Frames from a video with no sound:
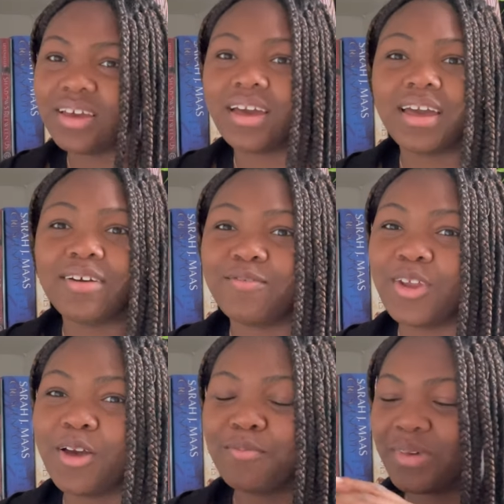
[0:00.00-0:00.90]
I have
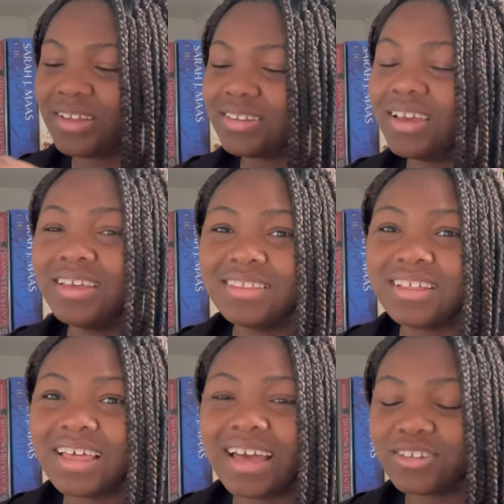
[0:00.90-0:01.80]
not met the
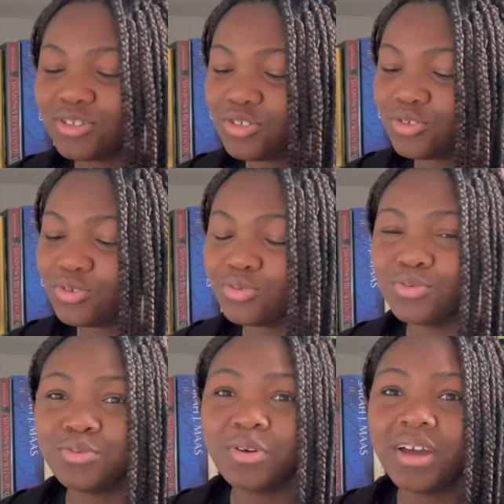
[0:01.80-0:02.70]
last
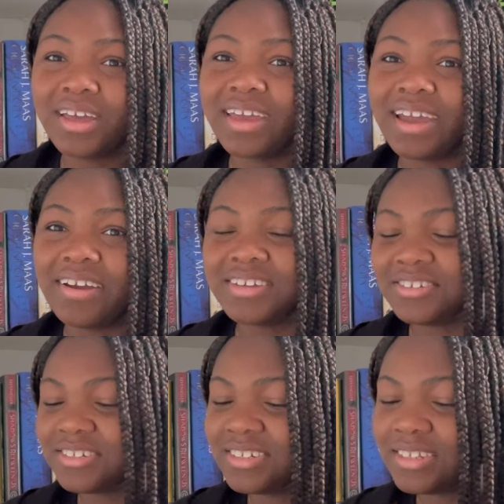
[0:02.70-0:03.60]
two
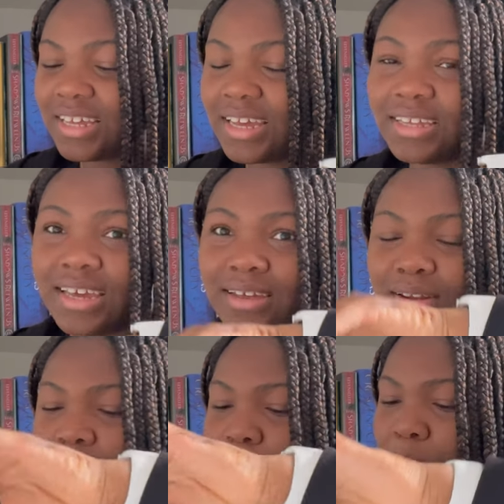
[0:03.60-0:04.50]
characters on that yet,
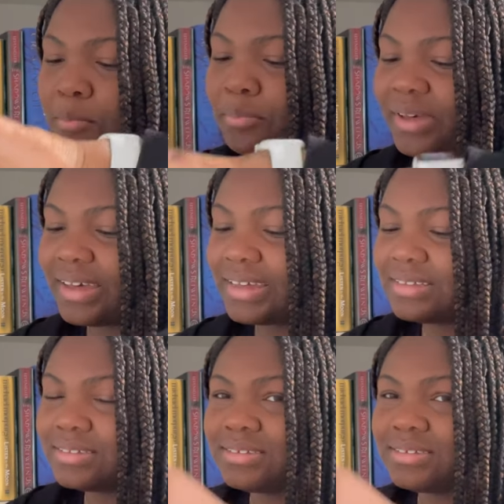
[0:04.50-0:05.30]
but,